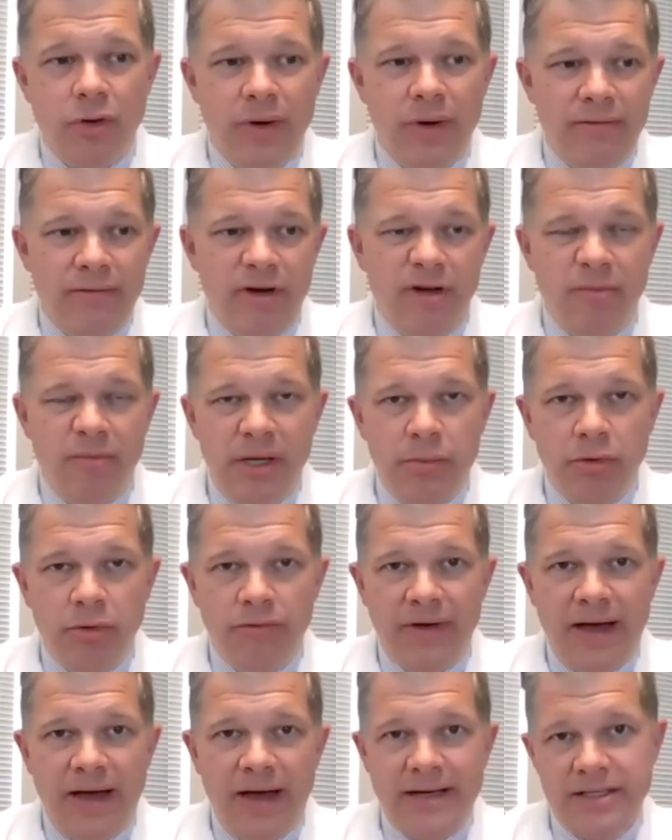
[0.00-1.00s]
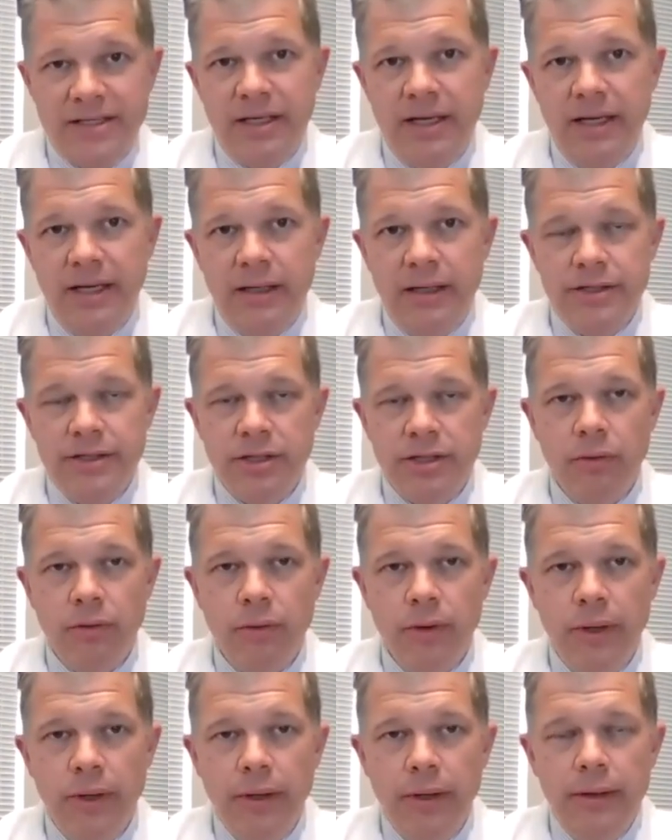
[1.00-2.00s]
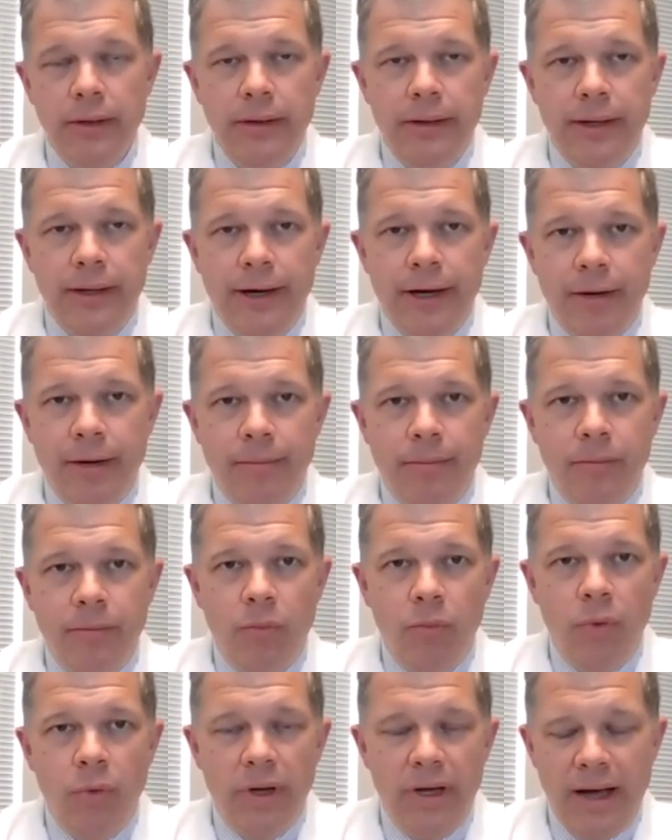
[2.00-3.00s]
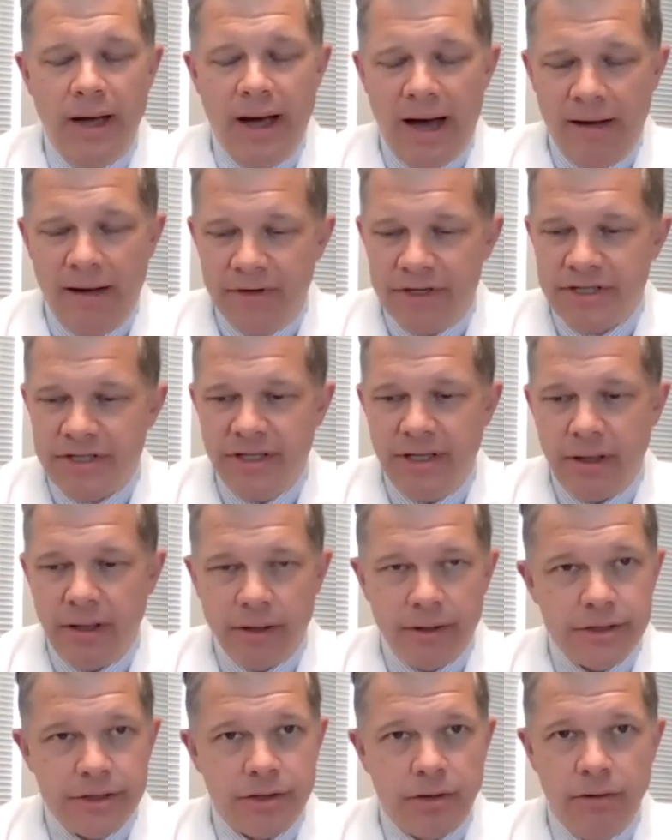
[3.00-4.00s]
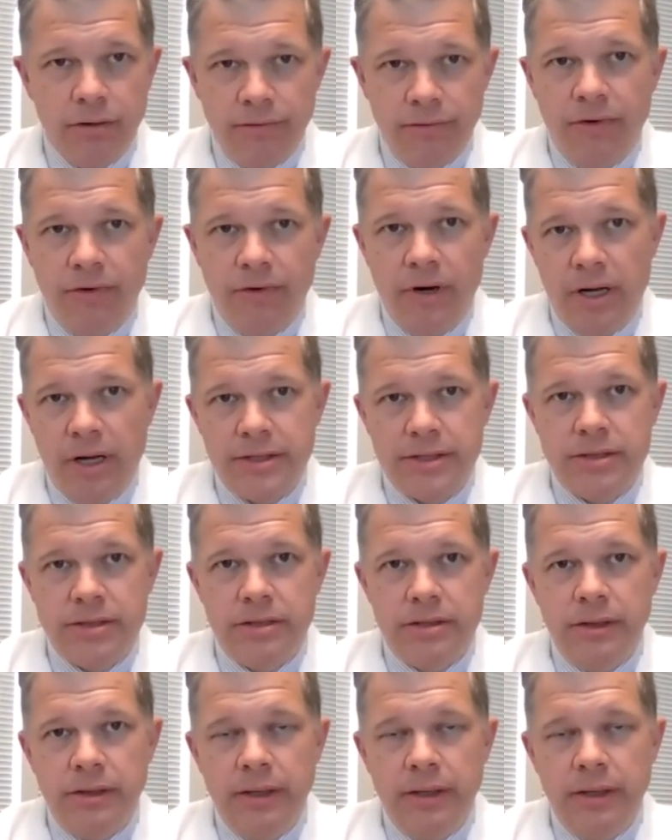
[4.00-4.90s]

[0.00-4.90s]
don't have enough people vaccinated. So we obviously a concern for us.